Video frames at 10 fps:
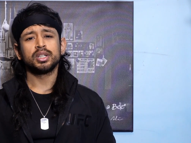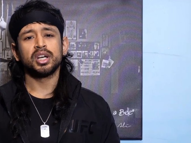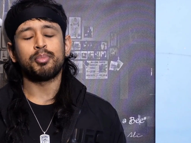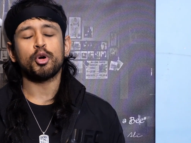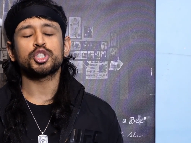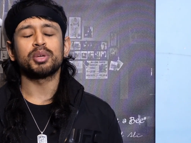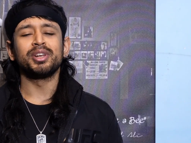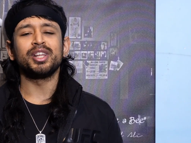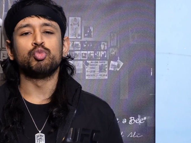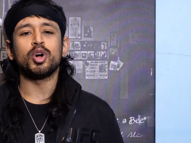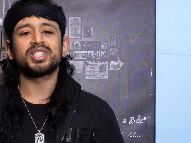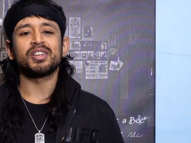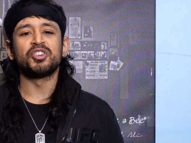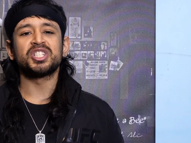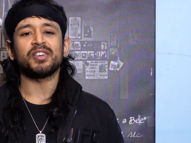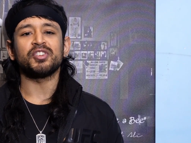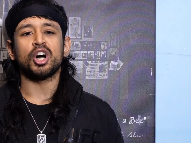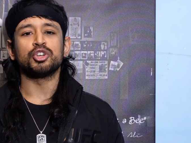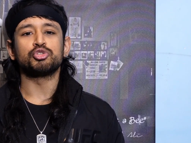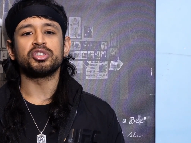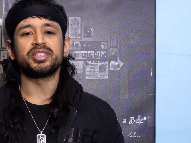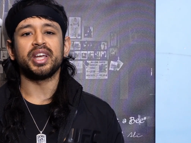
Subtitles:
approximately once every 700